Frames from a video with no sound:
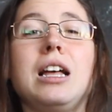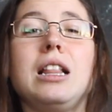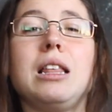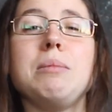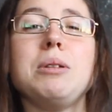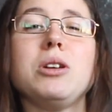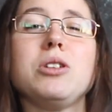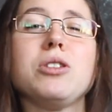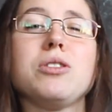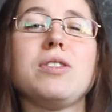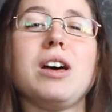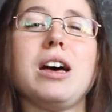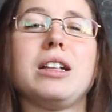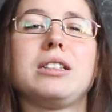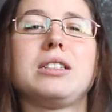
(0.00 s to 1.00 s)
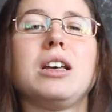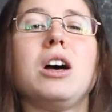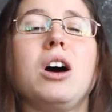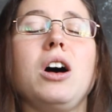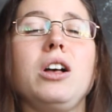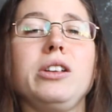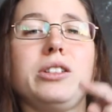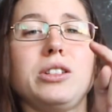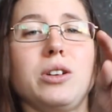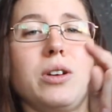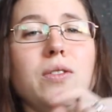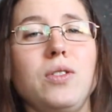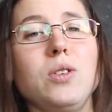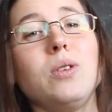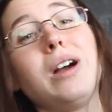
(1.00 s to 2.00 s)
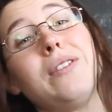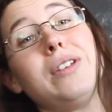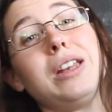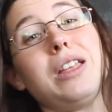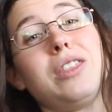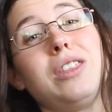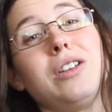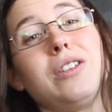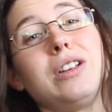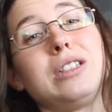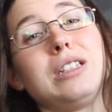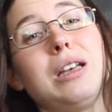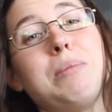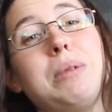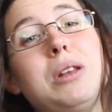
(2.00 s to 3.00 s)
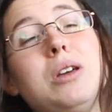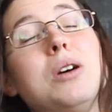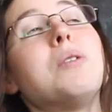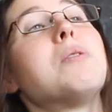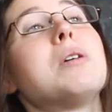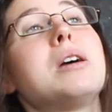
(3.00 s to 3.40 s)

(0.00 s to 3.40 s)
Let me know your thoughts. Also, if you have any theories, let me know,